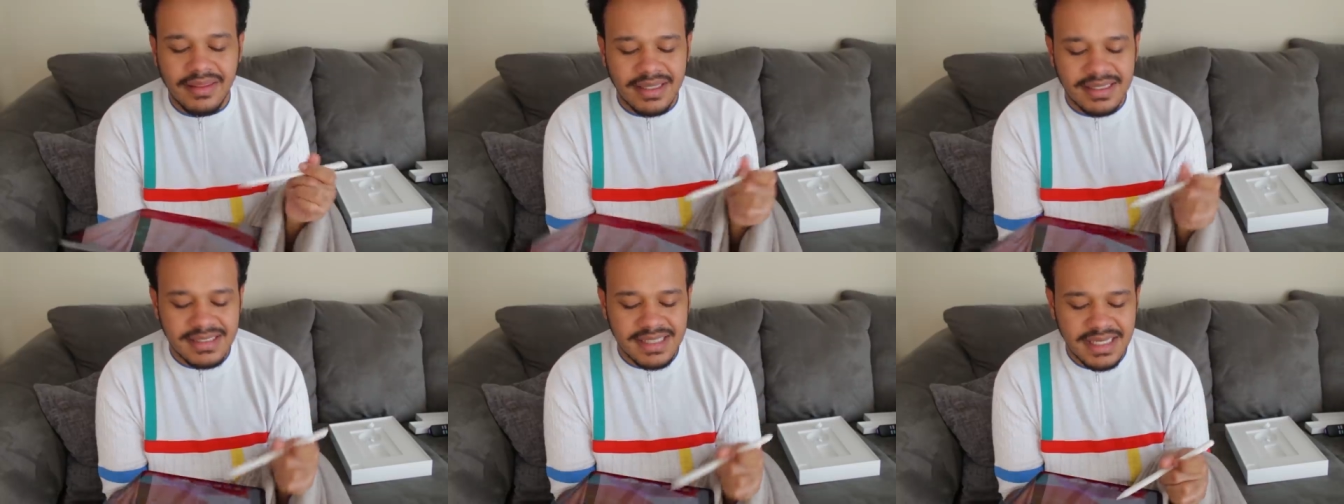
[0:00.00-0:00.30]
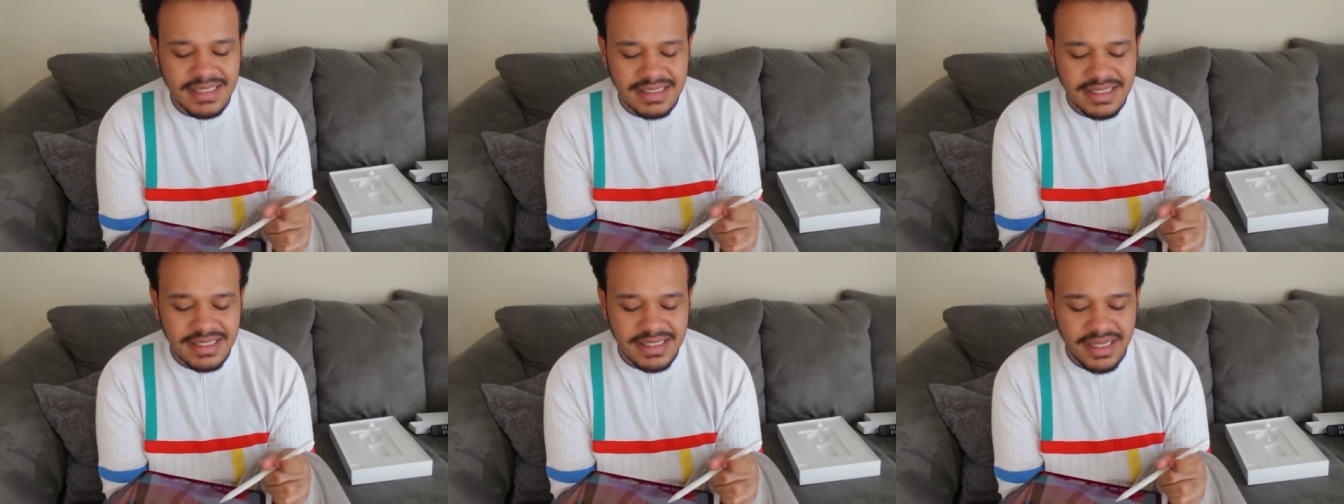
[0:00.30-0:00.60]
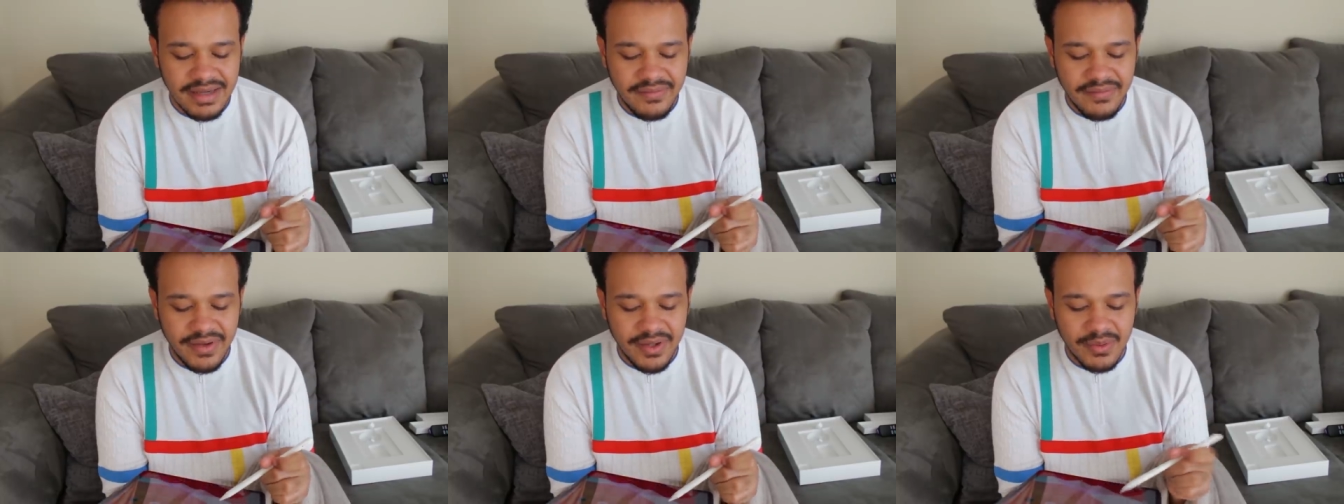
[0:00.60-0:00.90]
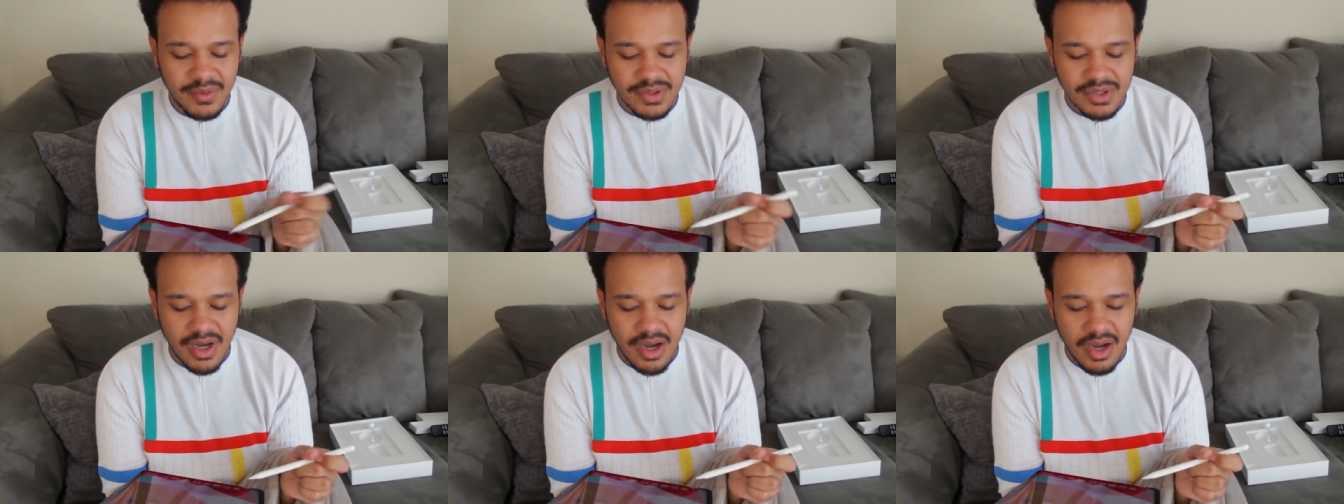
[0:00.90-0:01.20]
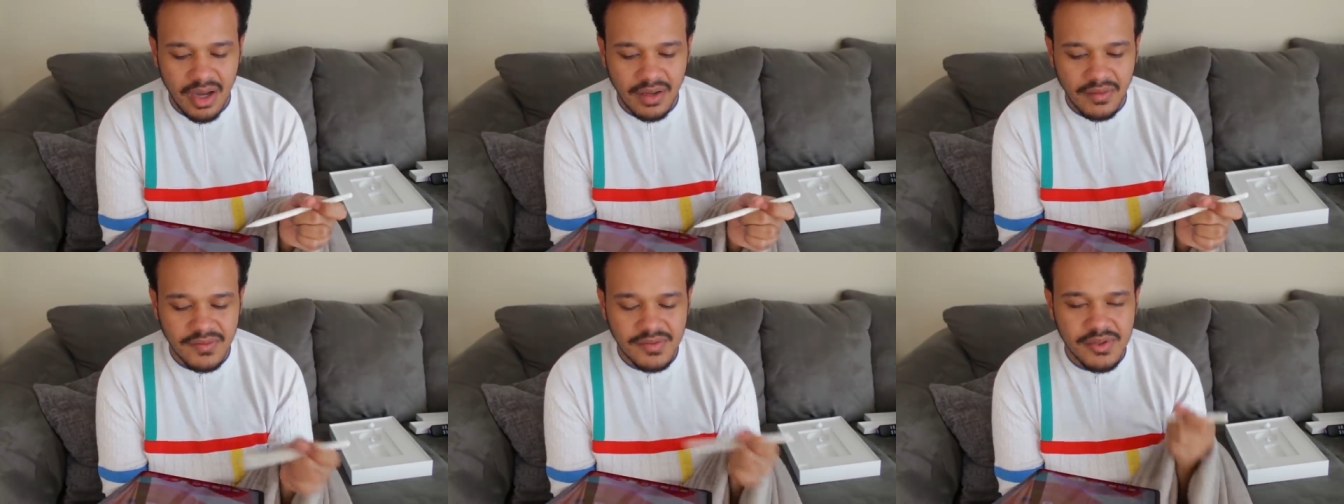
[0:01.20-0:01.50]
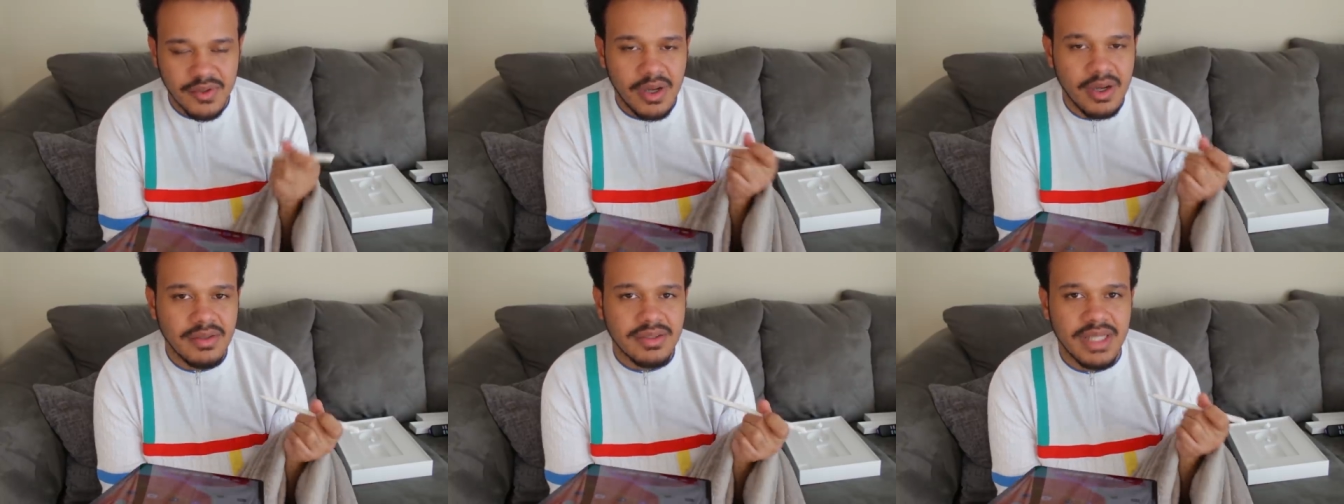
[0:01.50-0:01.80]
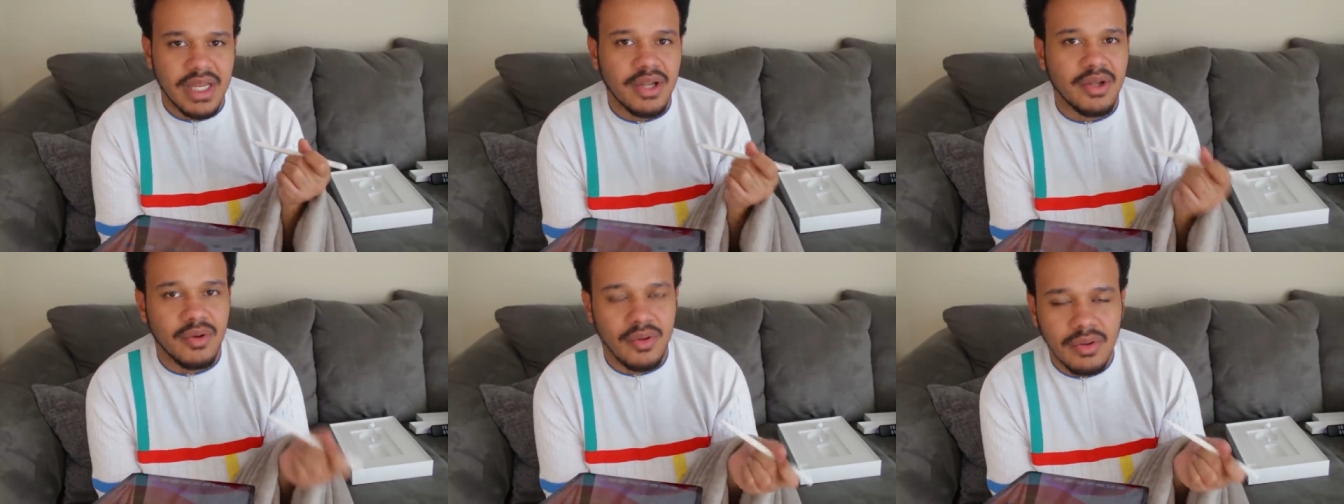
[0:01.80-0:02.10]
the sensitivity was off. So I was
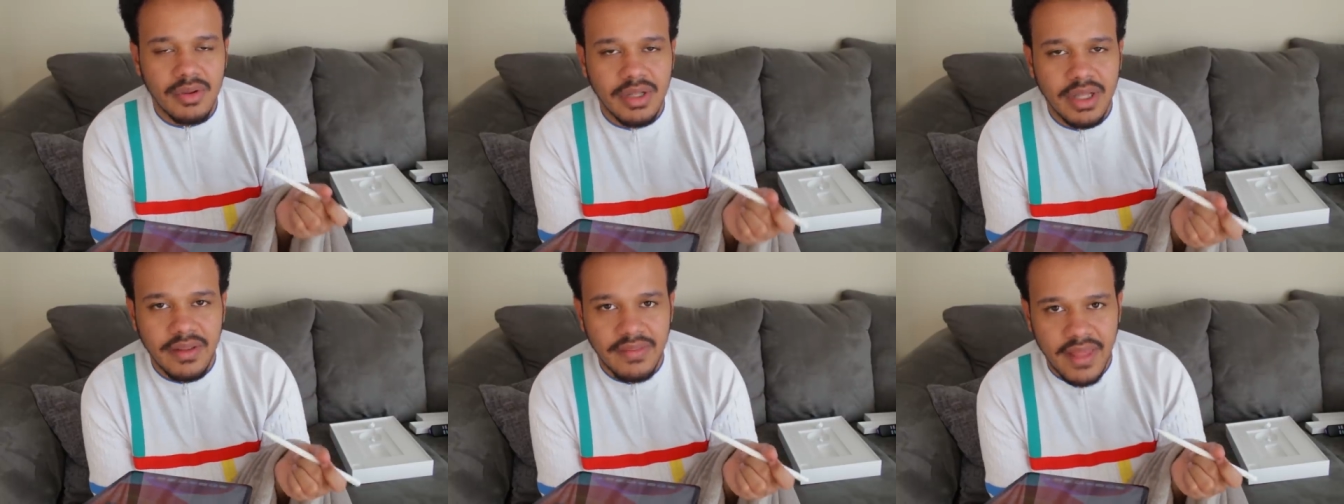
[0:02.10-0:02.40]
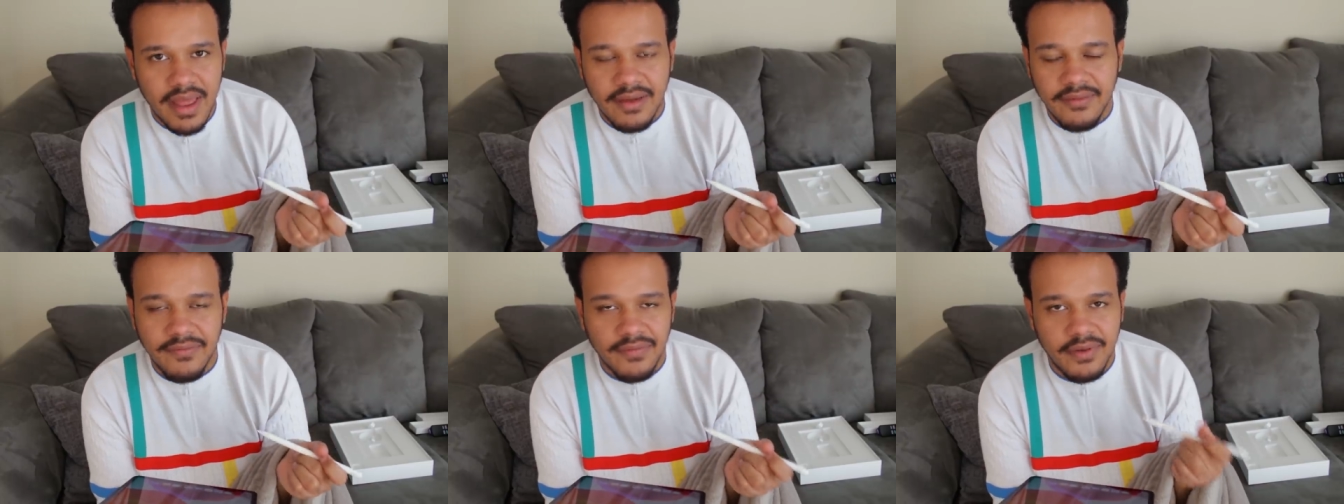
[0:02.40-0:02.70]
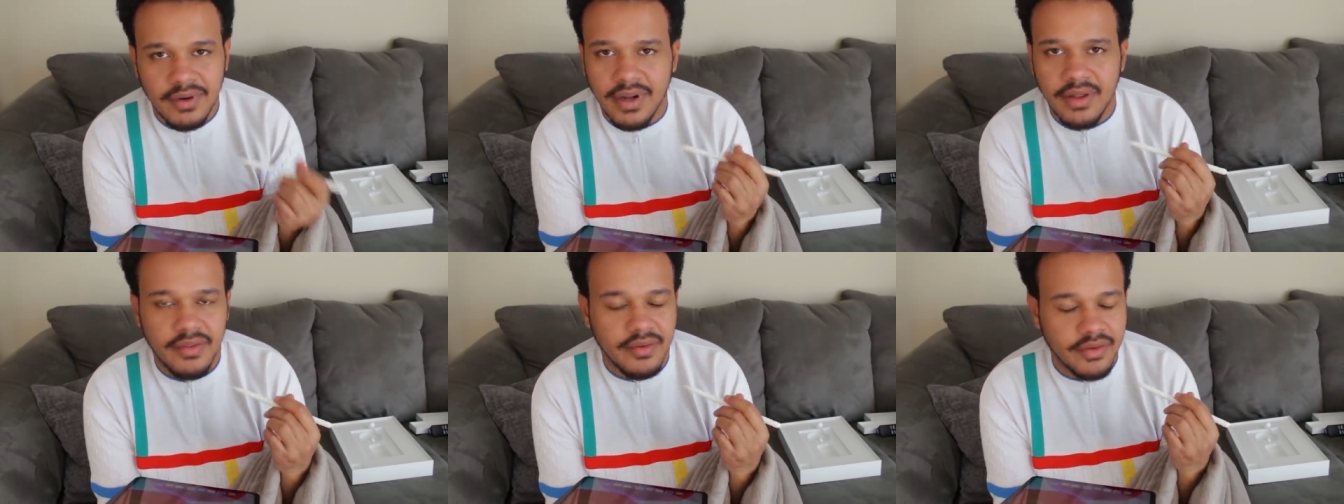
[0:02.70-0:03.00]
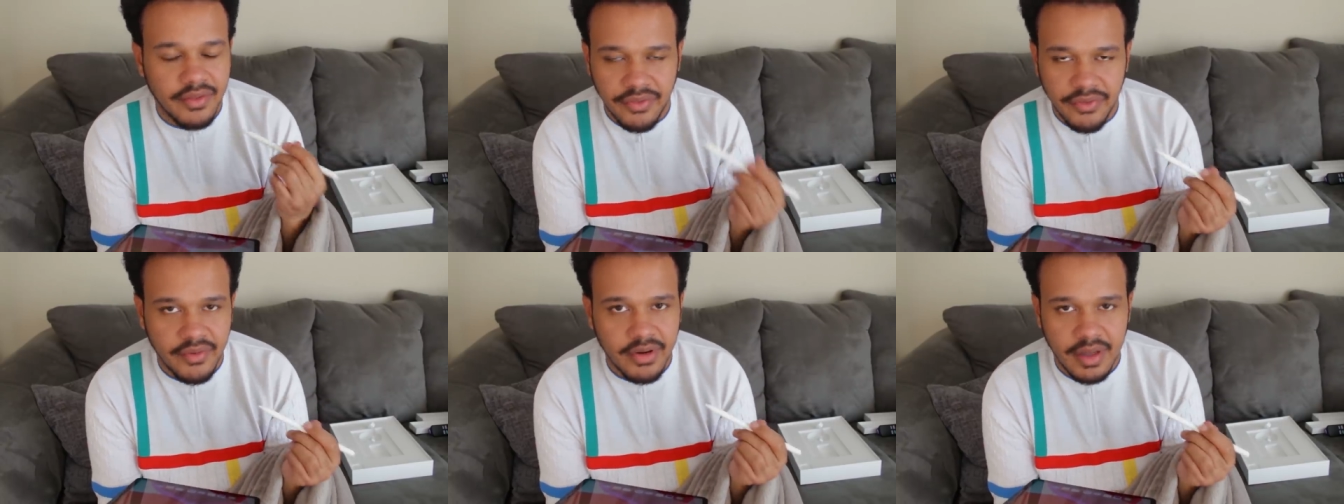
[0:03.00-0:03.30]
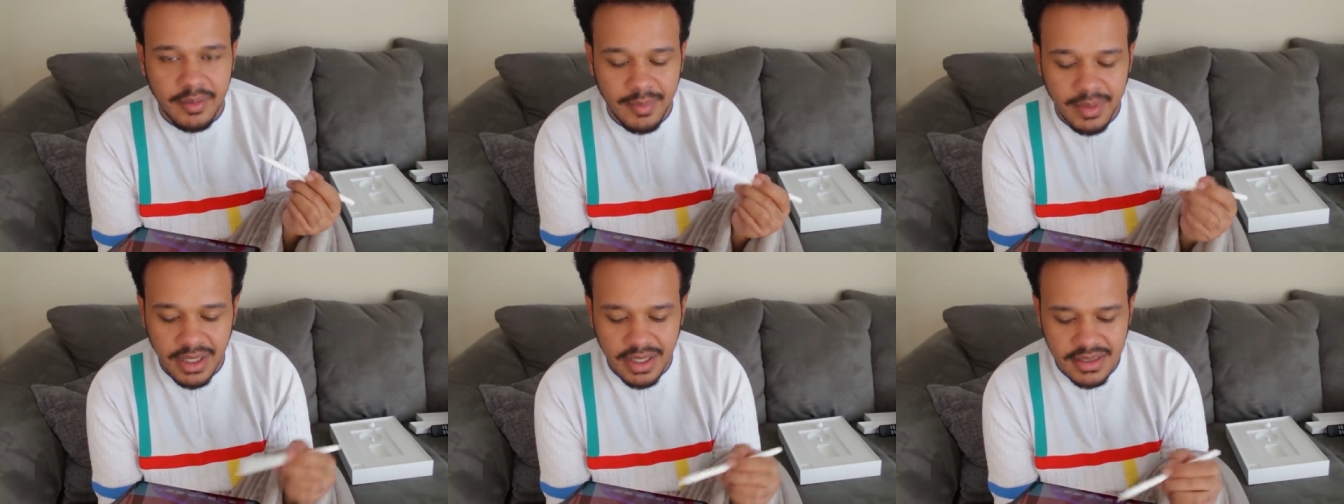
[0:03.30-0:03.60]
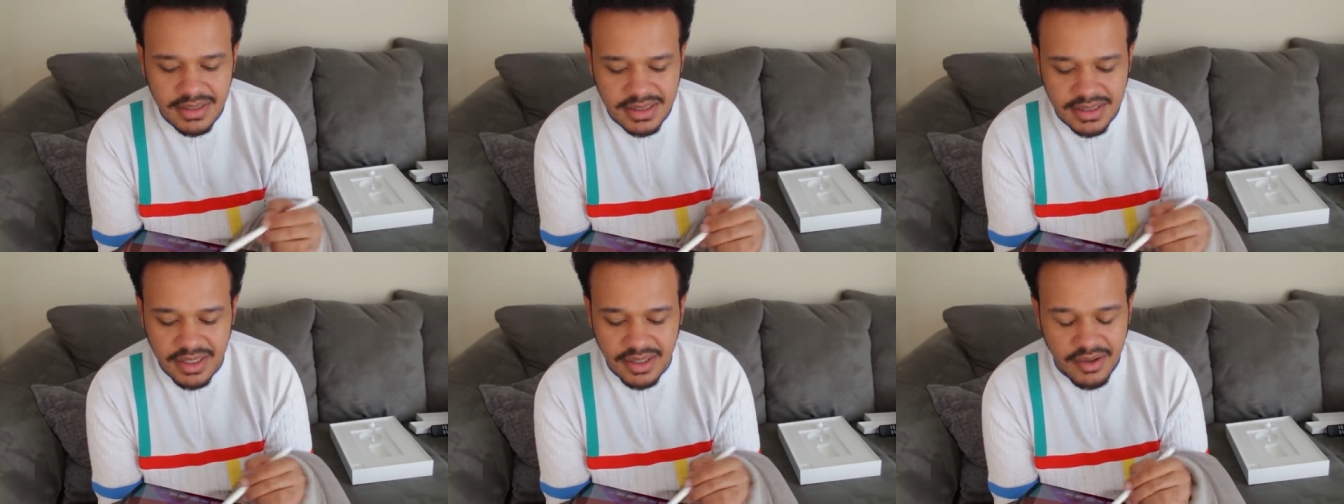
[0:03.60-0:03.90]
like Googling that for another 30 minutes because